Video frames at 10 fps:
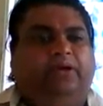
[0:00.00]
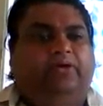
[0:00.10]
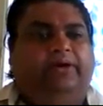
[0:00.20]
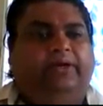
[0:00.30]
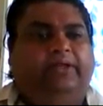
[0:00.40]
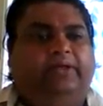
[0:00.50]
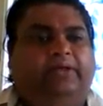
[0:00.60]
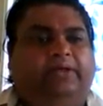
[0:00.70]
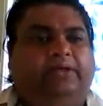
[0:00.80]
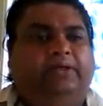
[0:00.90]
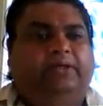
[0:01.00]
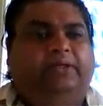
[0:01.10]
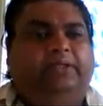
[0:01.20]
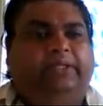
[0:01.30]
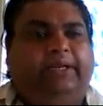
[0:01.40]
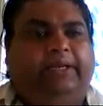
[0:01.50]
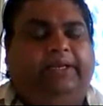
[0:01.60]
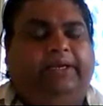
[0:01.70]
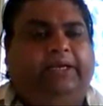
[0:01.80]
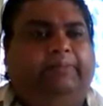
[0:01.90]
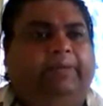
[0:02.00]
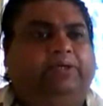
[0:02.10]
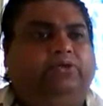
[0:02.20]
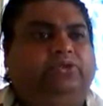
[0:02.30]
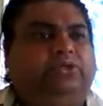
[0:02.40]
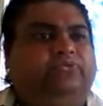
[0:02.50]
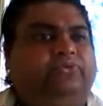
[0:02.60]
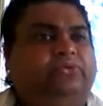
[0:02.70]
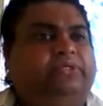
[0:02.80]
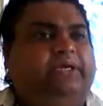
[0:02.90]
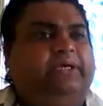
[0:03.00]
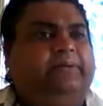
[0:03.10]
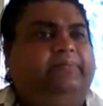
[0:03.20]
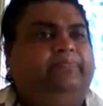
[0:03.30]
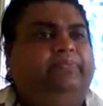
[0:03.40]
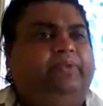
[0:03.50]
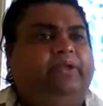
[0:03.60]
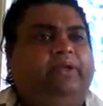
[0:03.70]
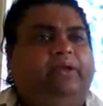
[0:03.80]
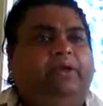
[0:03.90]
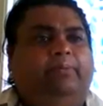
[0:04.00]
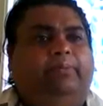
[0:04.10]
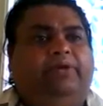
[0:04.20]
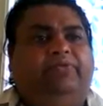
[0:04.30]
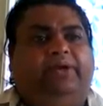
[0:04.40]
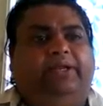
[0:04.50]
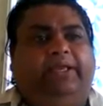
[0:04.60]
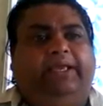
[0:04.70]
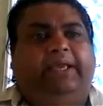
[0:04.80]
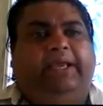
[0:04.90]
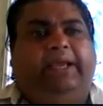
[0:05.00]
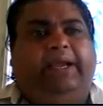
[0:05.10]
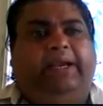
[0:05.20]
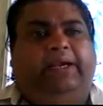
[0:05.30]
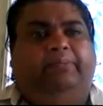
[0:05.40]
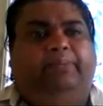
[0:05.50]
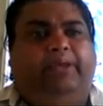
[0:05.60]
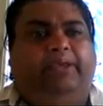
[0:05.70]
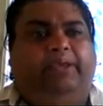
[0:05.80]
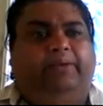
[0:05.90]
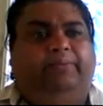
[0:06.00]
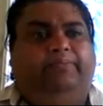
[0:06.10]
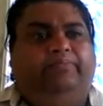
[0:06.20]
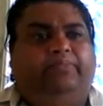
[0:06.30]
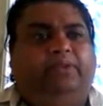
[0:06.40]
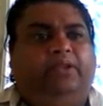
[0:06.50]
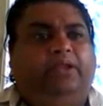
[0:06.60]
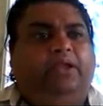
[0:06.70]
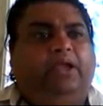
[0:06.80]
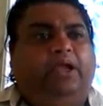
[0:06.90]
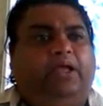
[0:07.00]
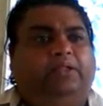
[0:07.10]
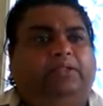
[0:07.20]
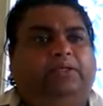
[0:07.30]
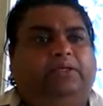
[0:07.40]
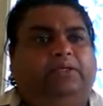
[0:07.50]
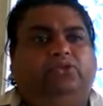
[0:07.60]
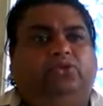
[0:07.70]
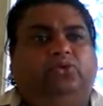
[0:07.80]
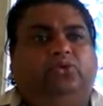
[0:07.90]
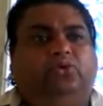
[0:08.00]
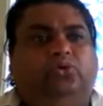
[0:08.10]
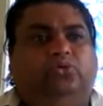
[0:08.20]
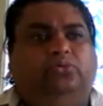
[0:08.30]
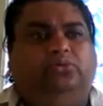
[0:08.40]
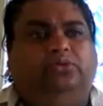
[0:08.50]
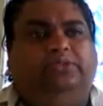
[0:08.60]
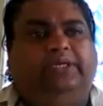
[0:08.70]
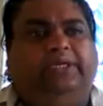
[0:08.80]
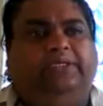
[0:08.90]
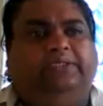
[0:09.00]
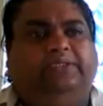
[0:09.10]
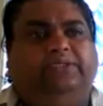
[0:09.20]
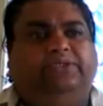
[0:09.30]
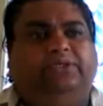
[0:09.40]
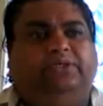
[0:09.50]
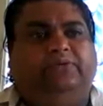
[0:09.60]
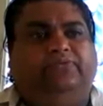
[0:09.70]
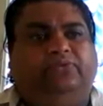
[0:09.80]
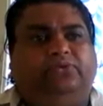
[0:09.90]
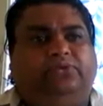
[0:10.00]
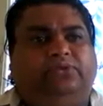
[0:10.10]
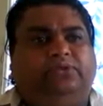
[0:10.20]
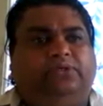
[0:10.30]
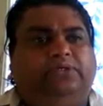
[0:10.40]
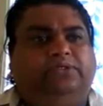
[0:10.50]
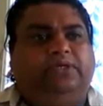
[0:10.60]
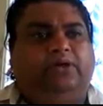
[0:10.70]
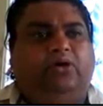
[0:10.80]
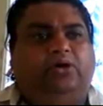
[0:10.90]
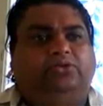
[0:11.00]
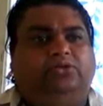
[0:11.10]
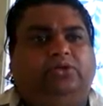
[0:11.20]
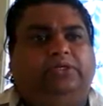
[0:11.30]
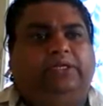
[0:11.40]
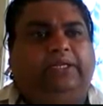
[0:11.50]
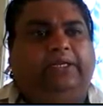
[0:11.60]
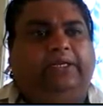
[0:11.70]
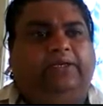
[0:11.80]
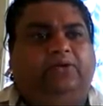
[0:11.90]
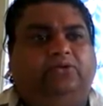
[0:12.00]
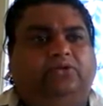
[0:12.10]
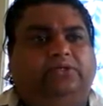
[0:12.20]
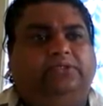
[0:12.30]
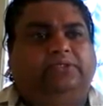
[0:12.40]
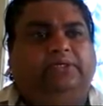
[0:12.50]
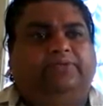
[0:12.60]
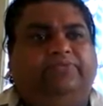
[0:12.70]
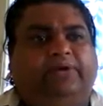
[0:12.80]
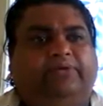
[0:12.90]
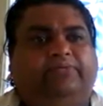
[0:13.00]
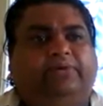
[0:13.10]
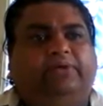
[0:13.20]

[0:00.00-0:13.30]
Alright. Then again come back to shear force diagram. Between A and B, there is no change in the shear force. It's a horizontal line. Here also it is 35.